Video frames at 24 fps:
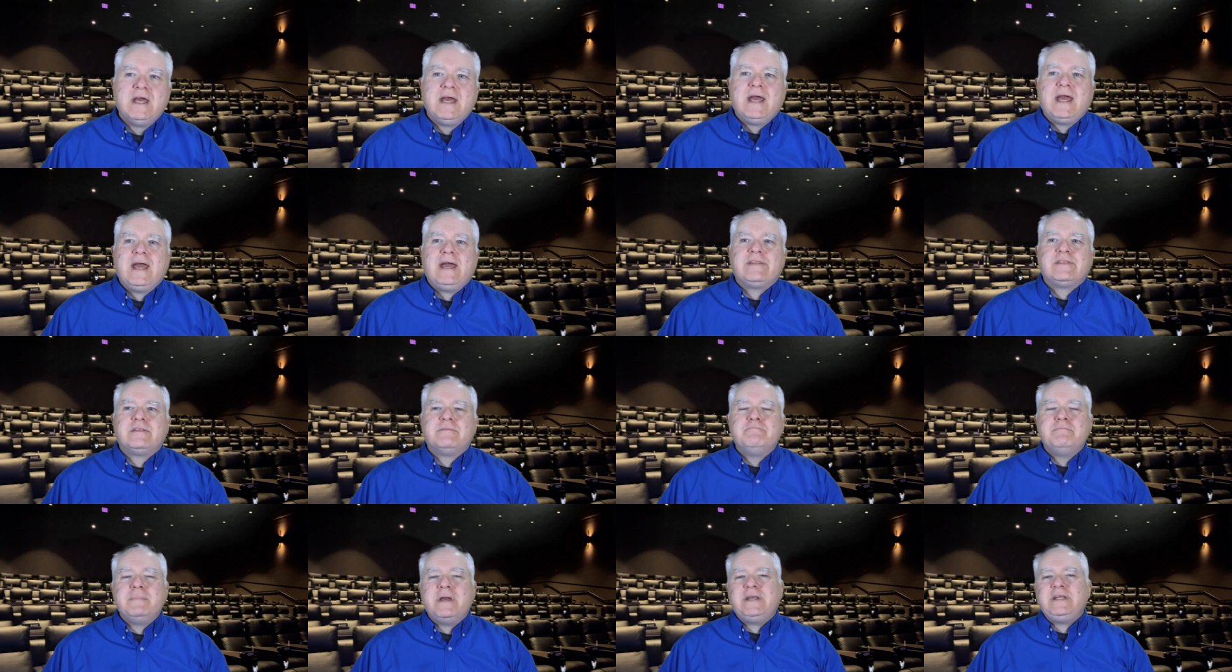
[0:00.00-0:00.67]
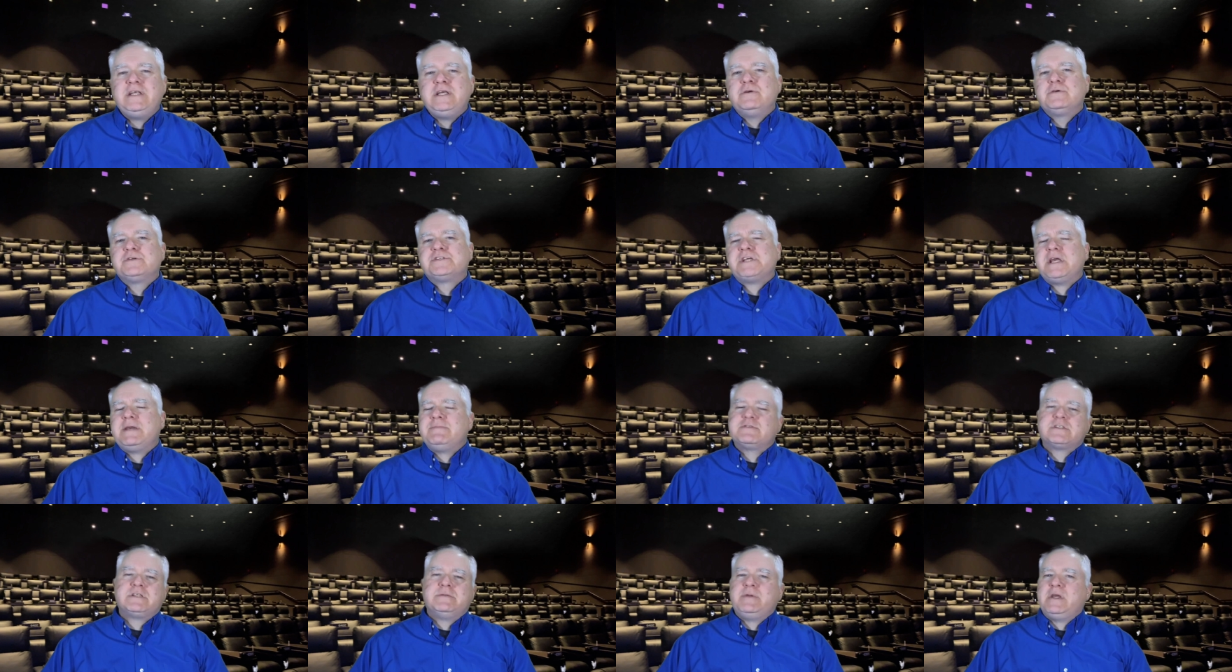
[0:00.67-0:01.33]
and the menu
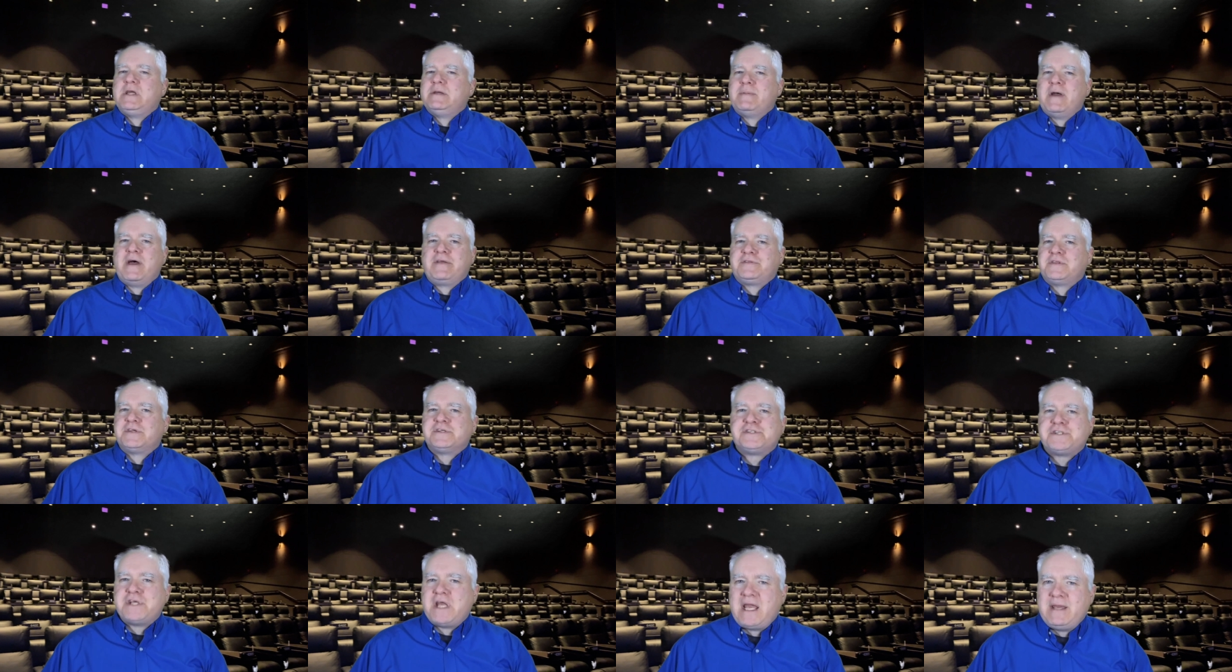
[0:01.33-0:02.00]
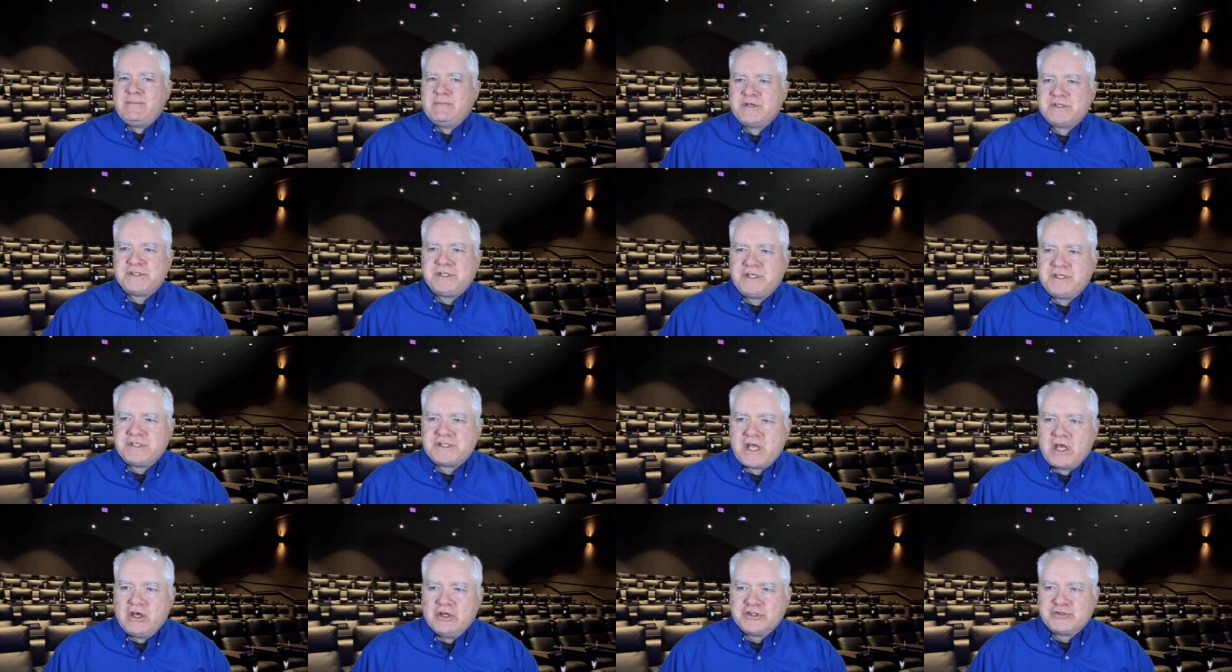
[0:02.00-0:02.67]
seems to be about the same as it
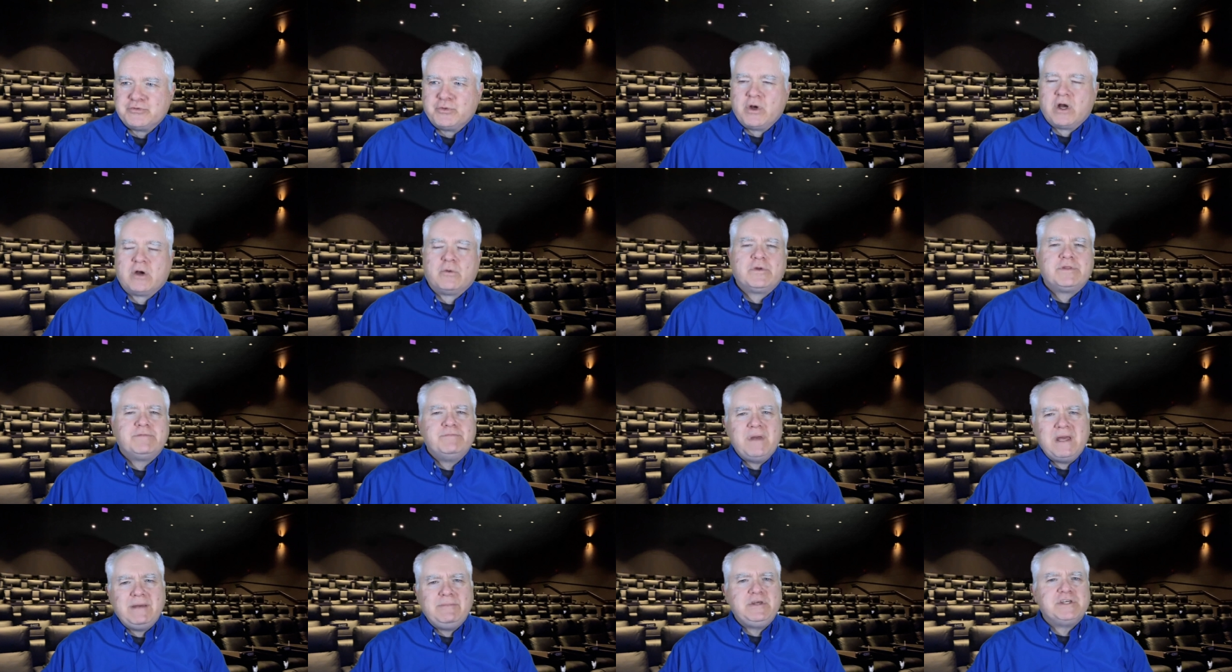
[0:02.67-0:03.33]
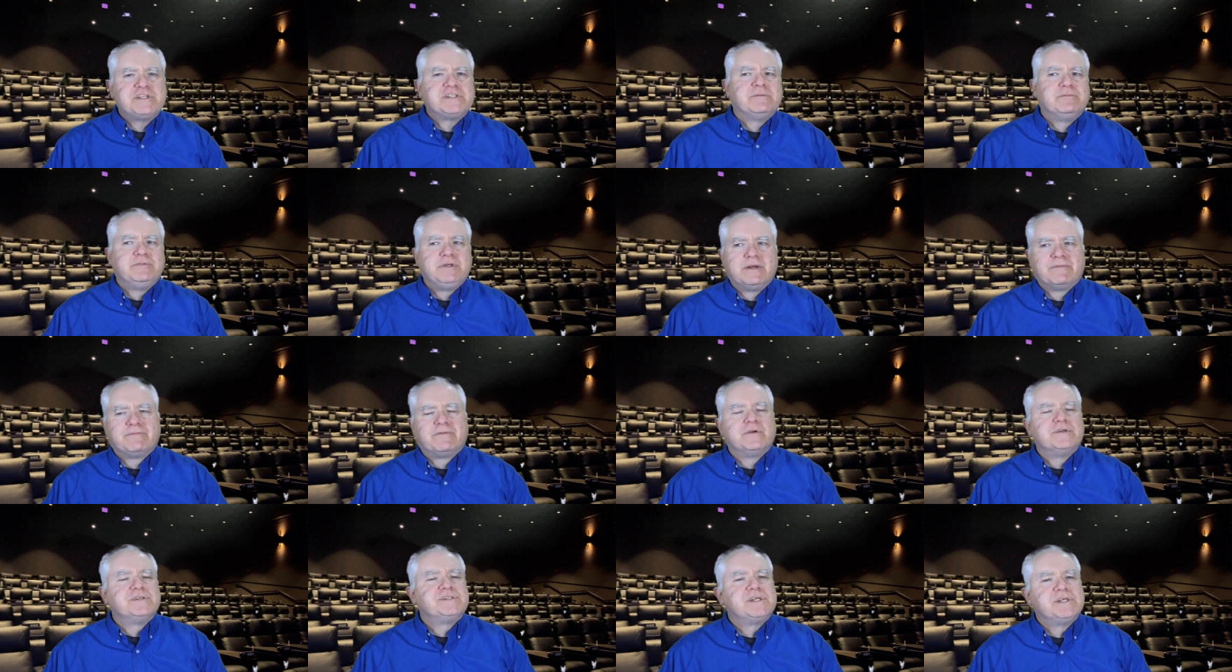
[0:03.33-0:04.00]
is elsewhere, with maybe some
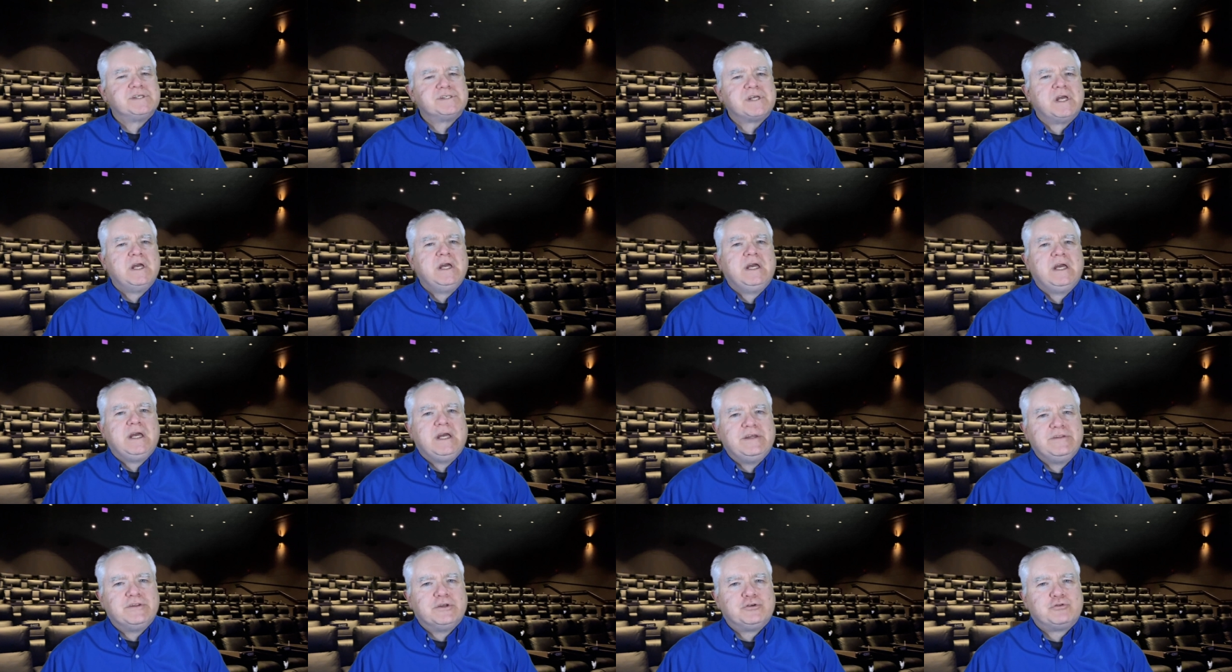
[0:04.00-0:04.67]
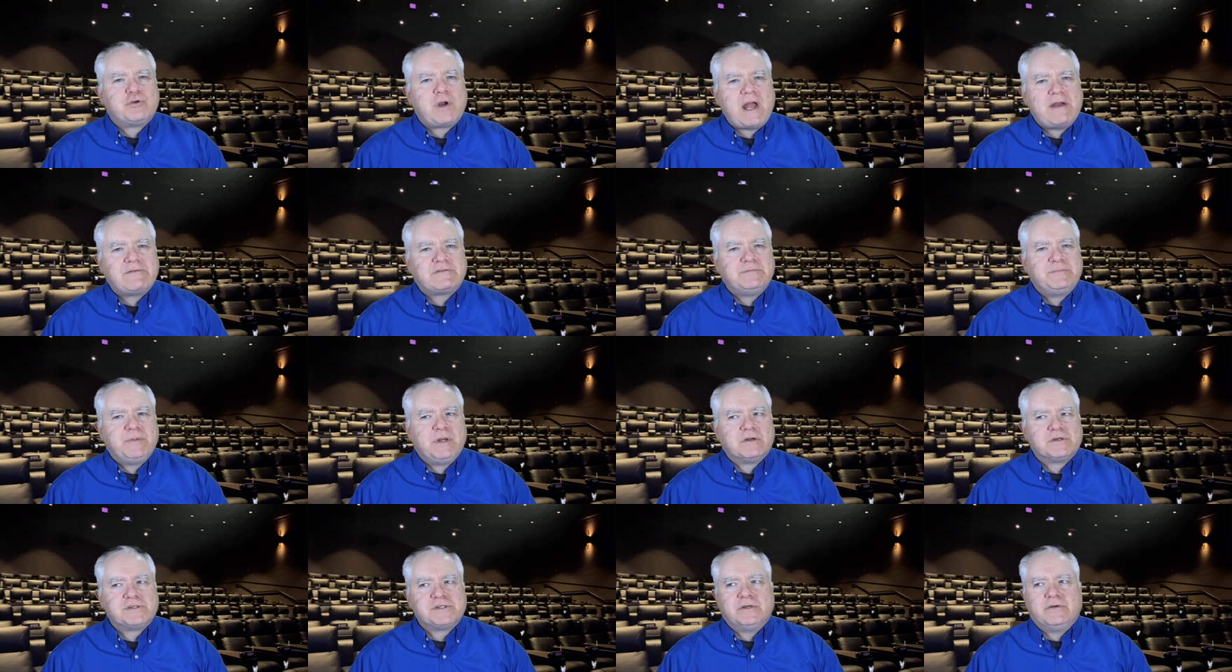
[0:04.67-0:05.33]
differences in the draft
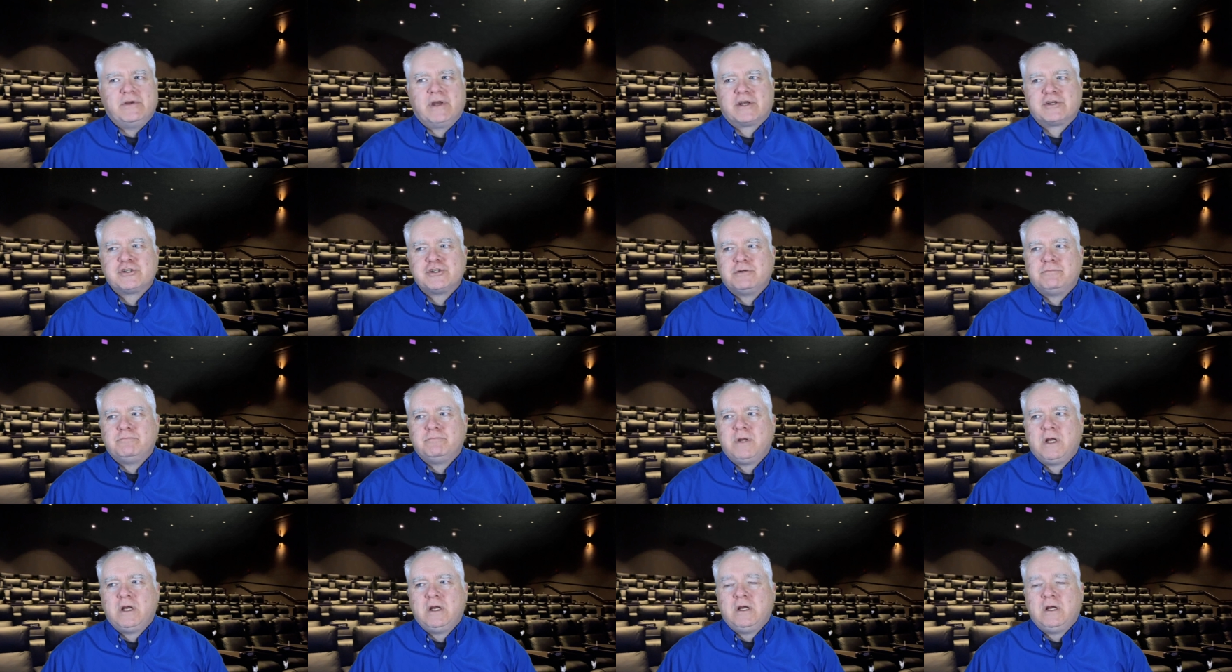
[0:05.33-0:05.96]
beer selection.